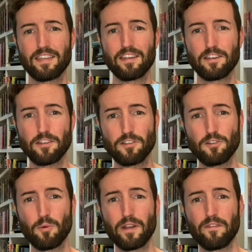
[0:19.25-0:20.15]
getting to
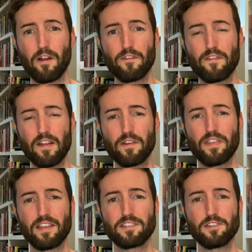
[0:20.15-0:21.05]
do one of our favorite
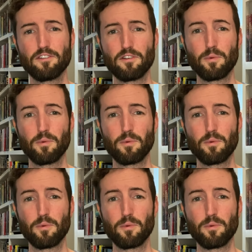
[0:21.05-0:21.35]
things to do,